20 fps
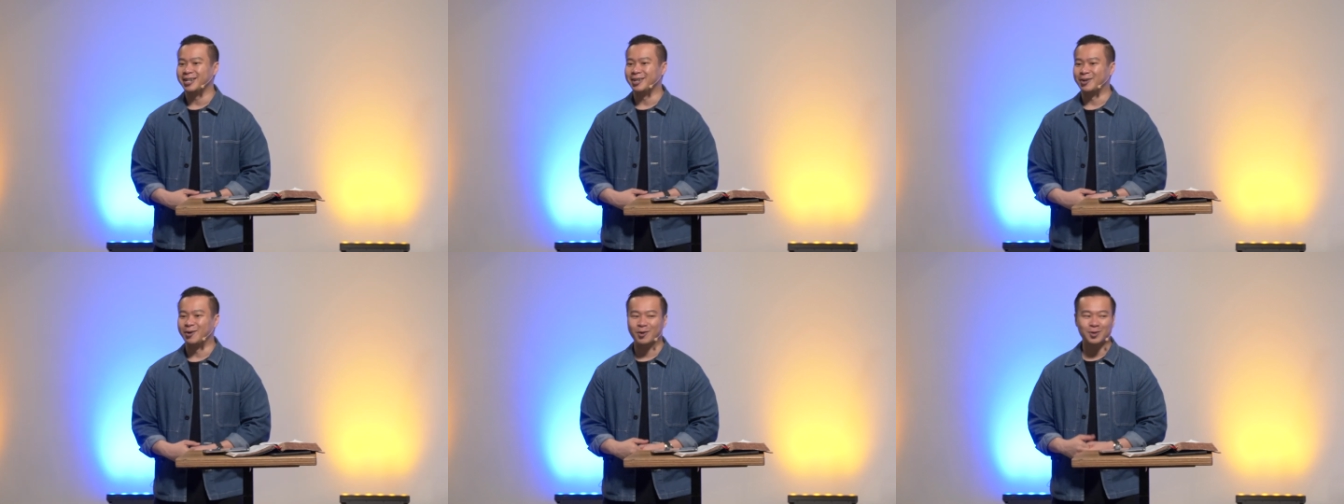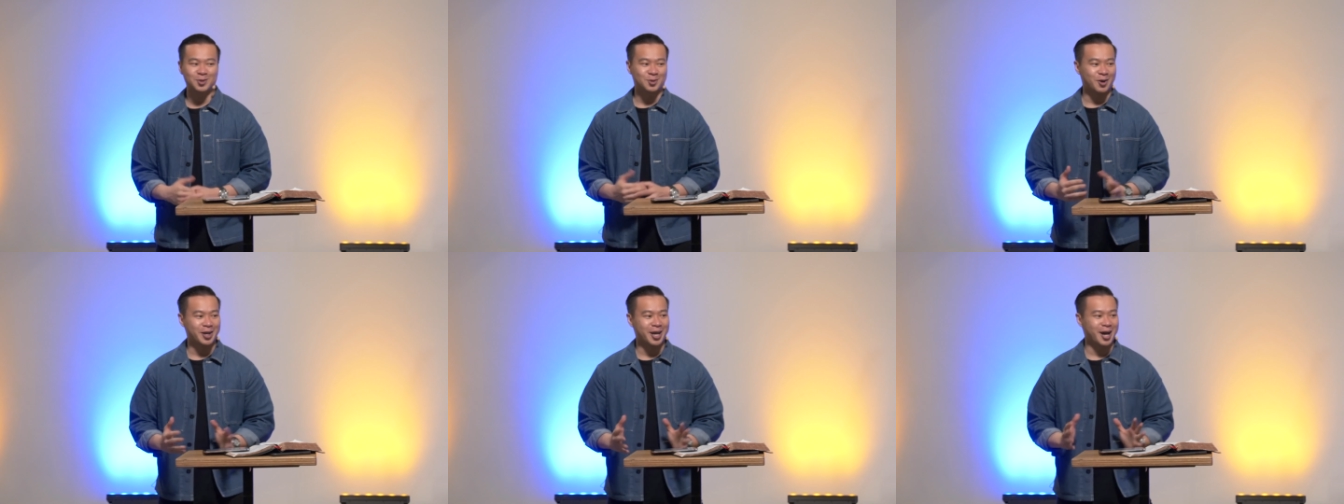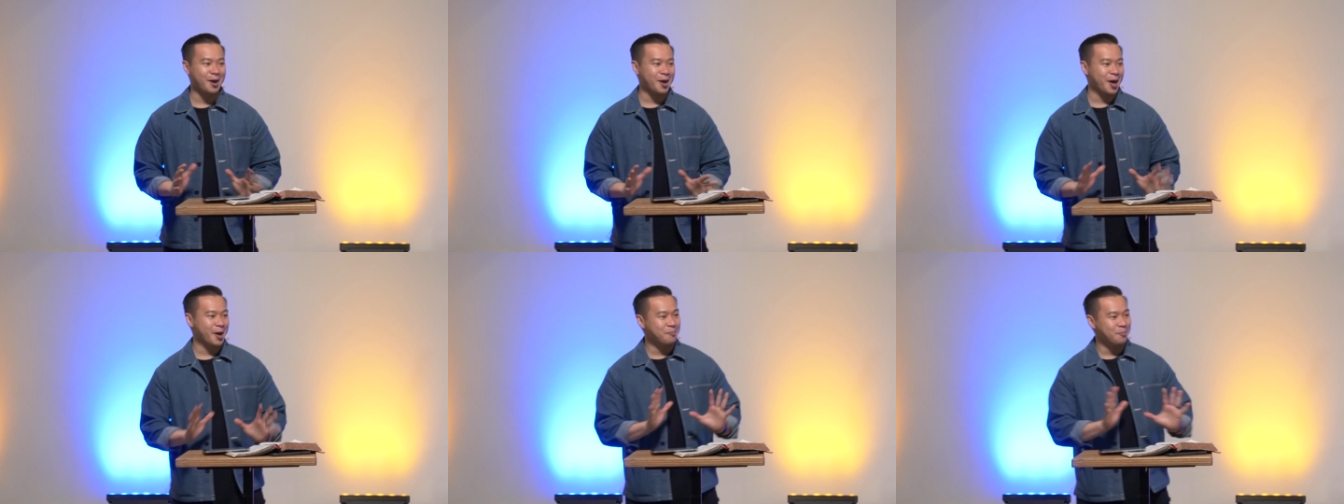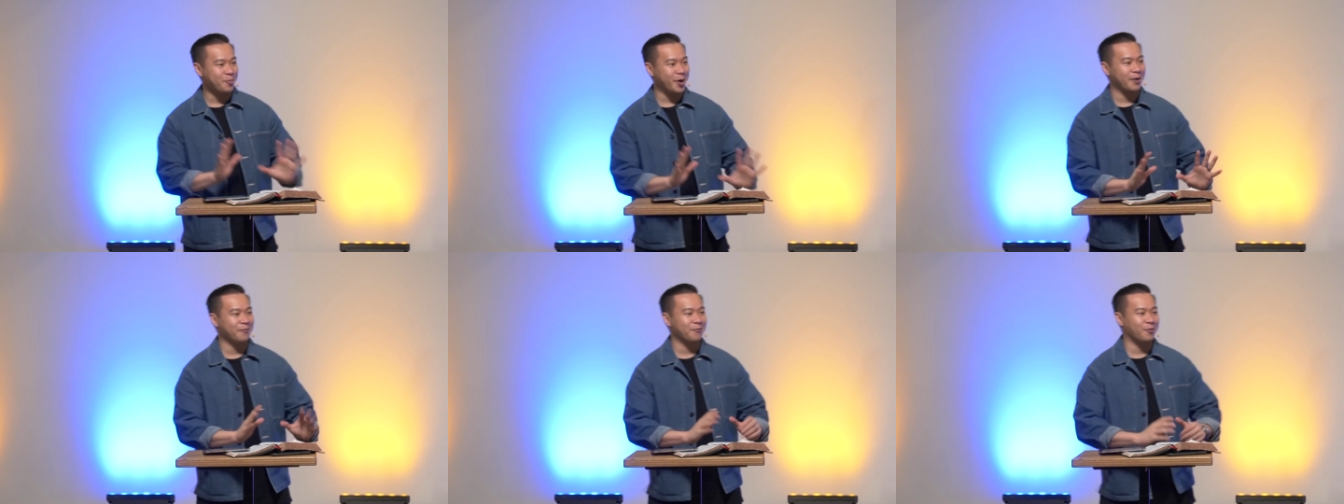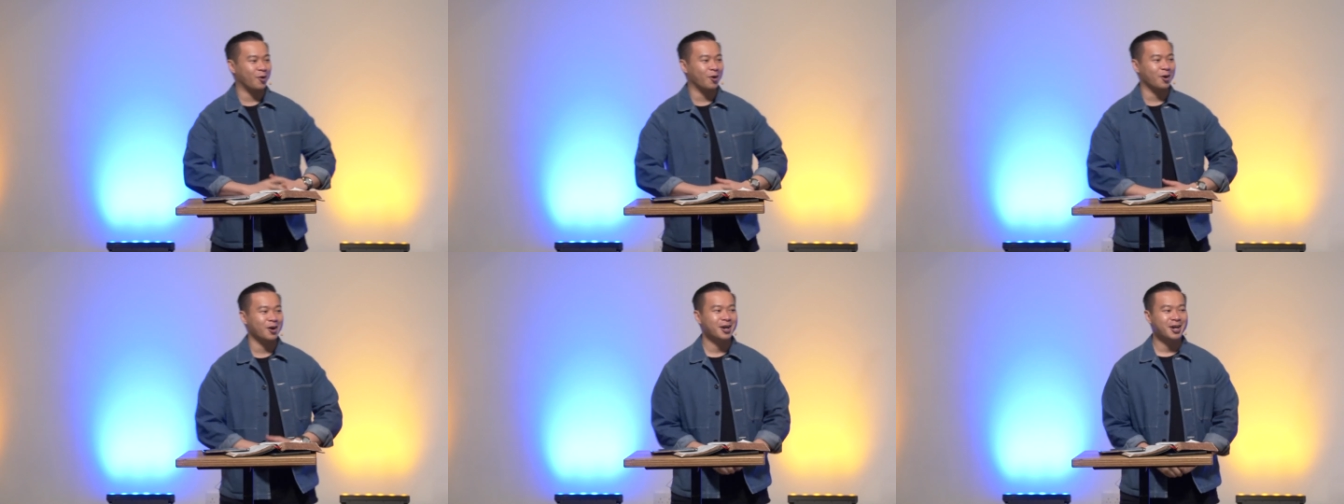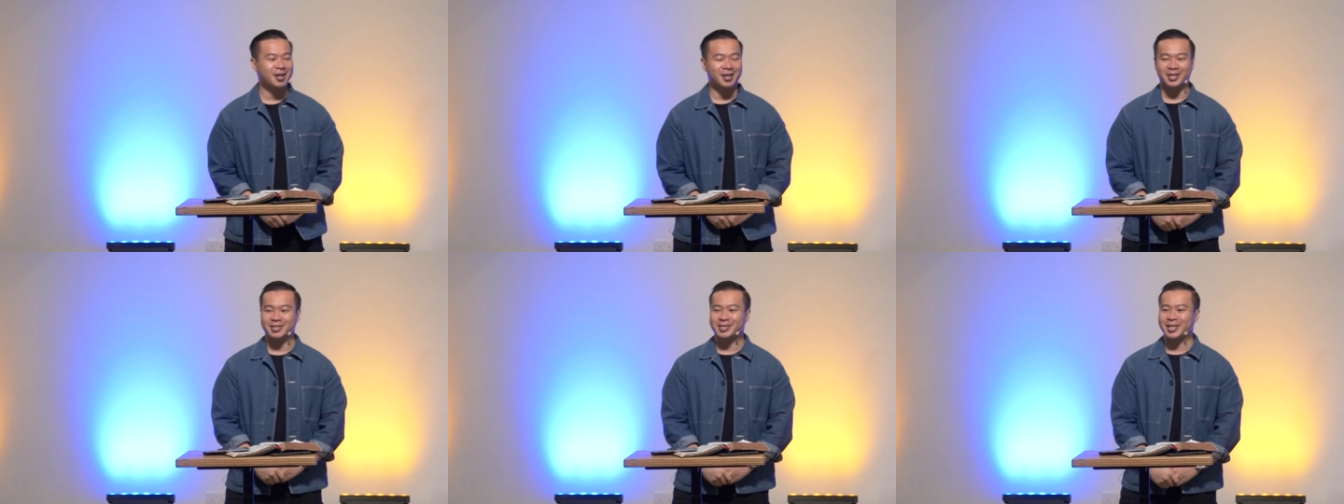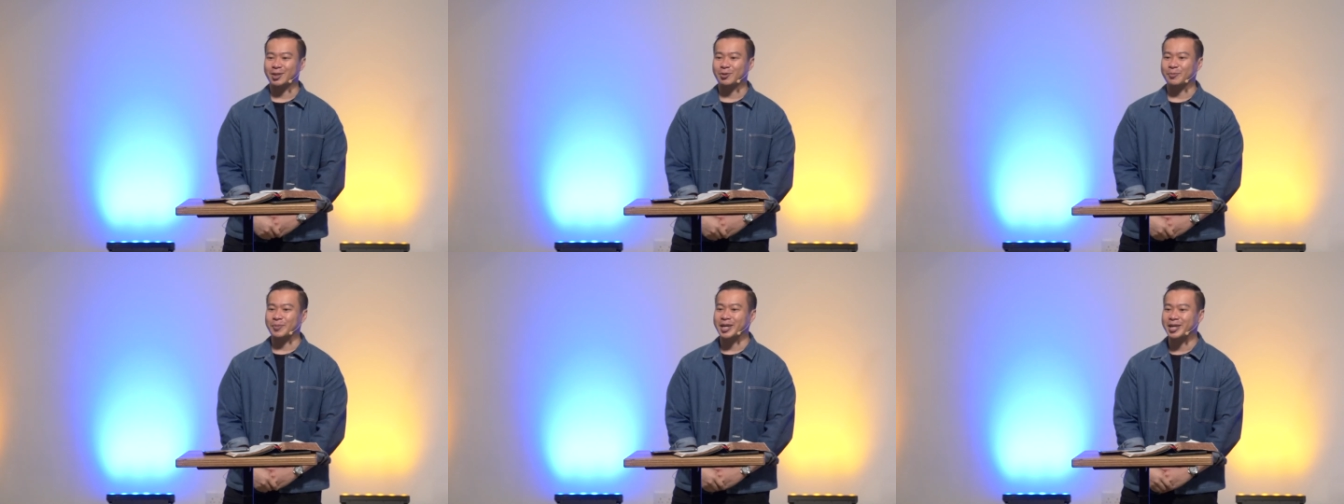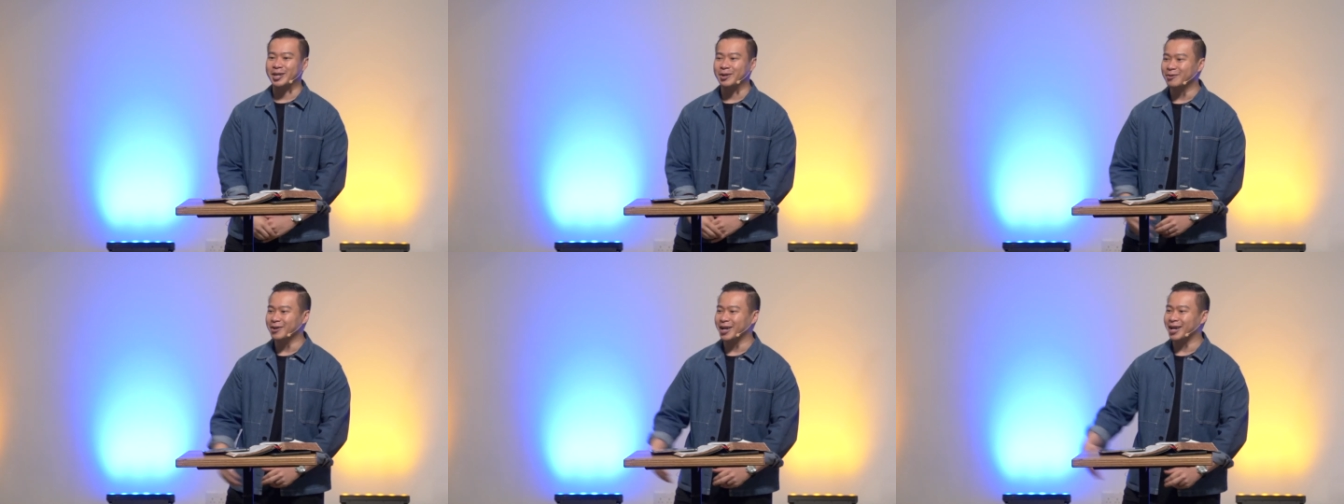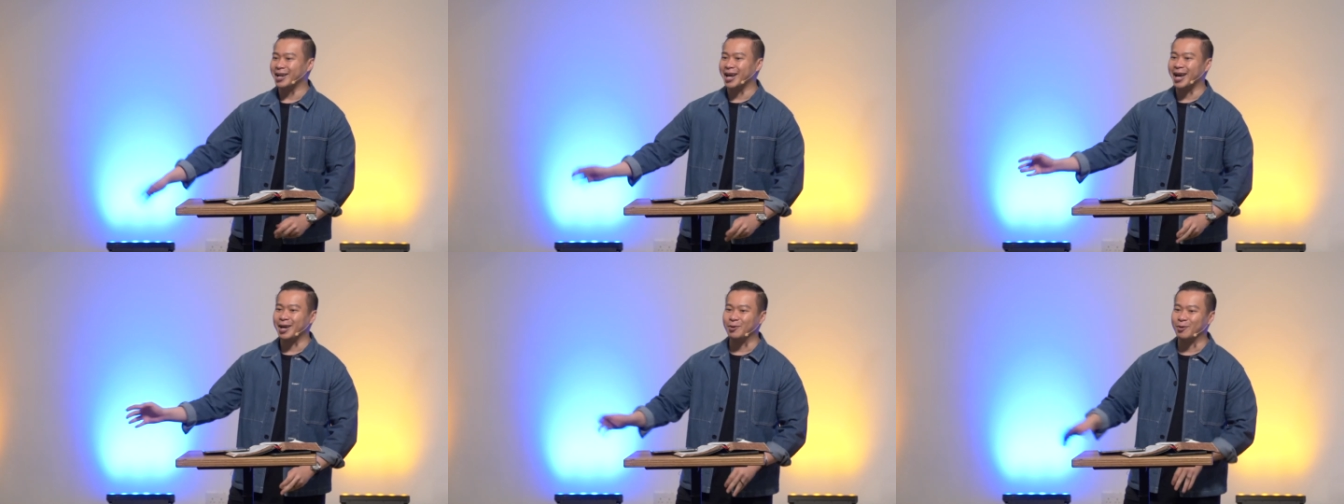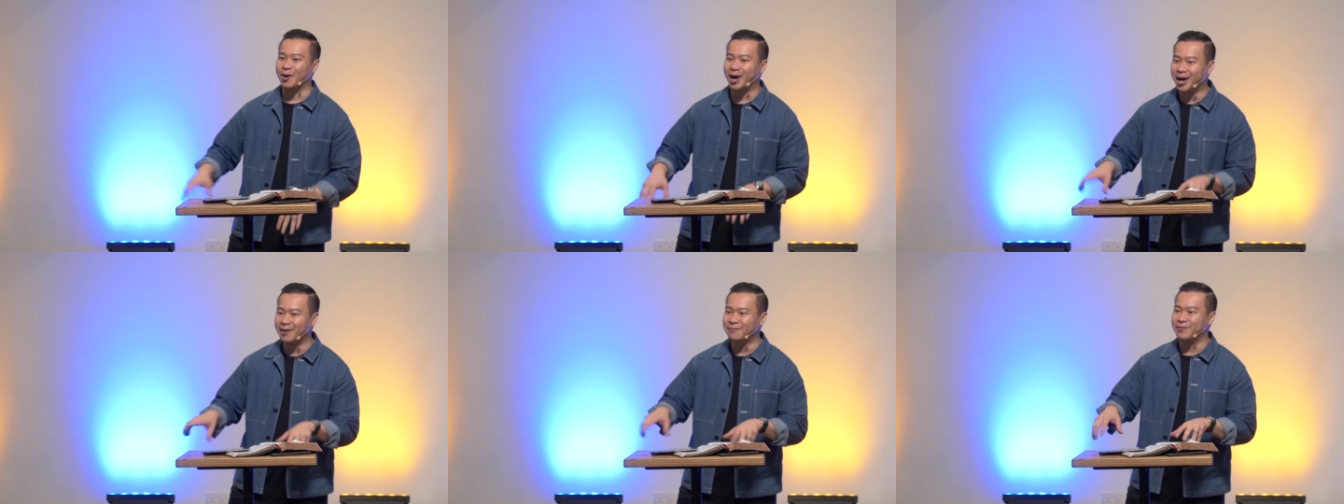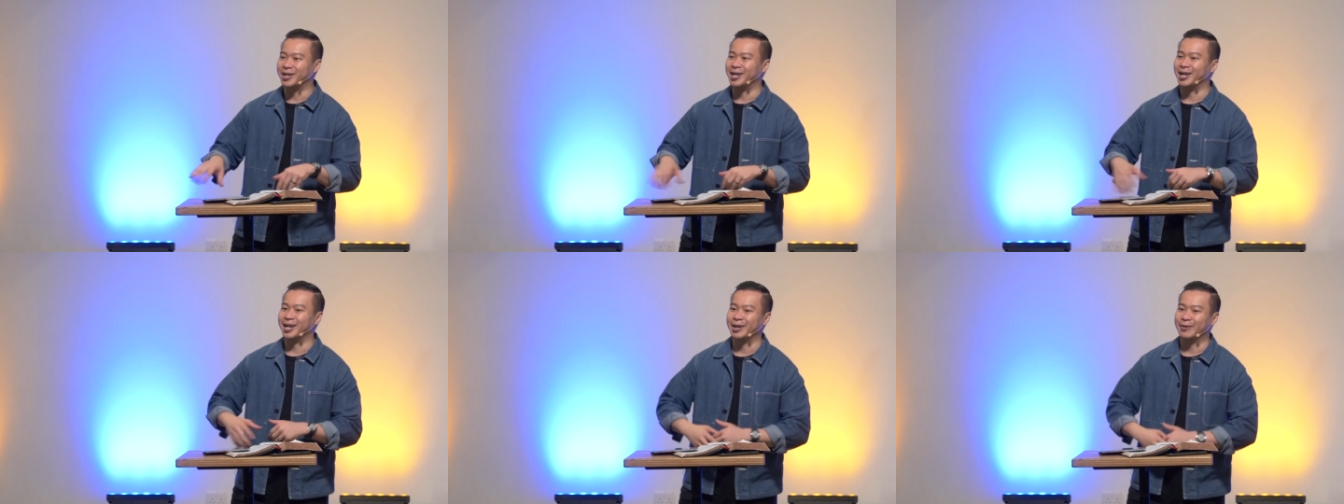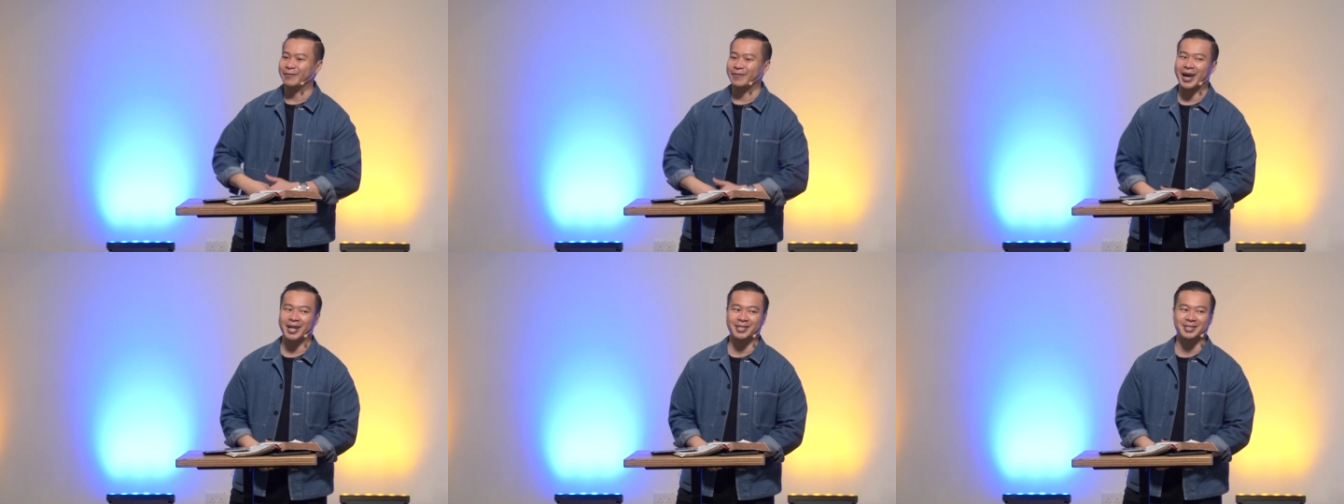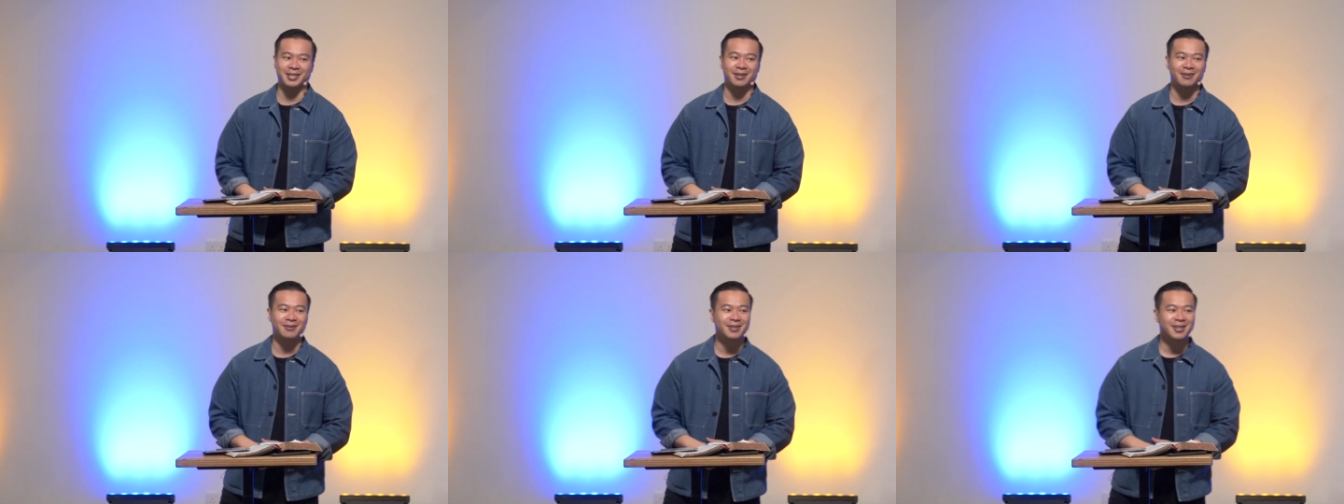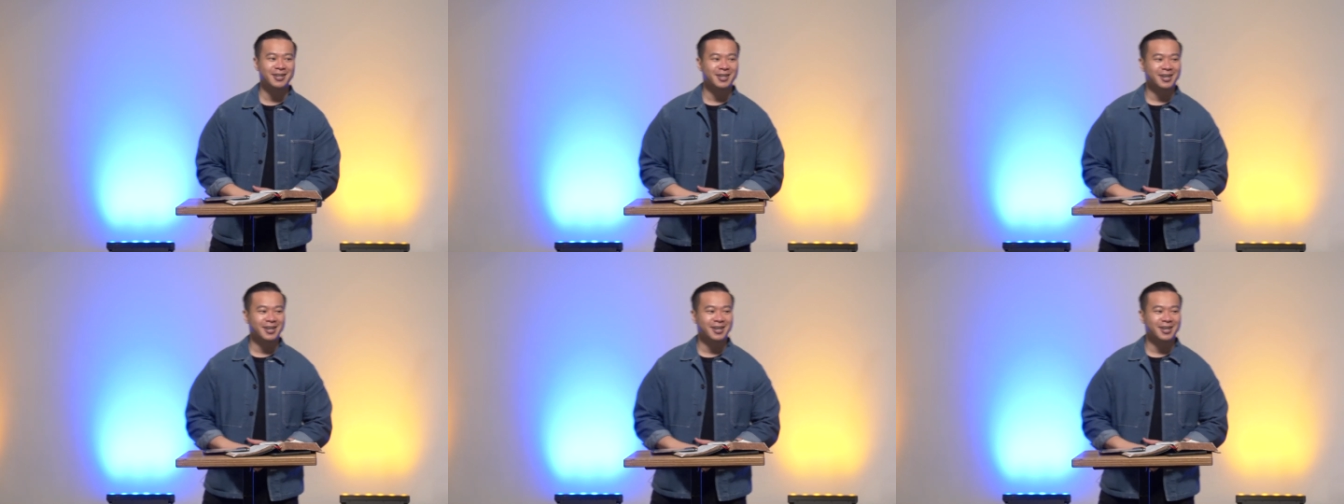You know, so here I am praying for the sick to be healed, and there you are fiddling with Excel,